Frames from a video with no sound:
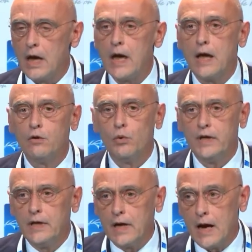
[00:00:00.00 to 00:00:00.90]
and
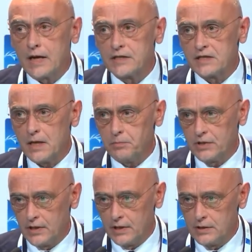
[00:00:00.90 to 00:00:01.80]
we
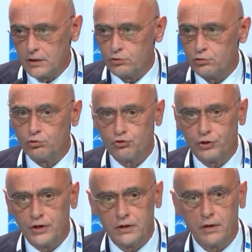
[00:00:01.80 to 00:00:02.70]
accepted to
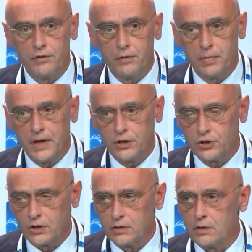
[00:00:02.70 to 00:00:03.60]
treat the
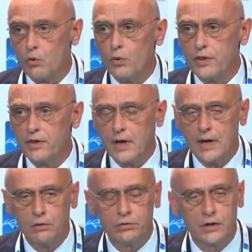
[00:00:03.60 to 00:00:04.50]
patient
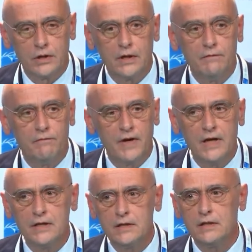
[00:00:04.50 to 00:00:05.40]
without
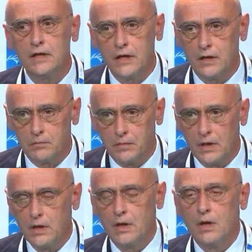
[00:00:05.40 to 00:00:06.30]
invading him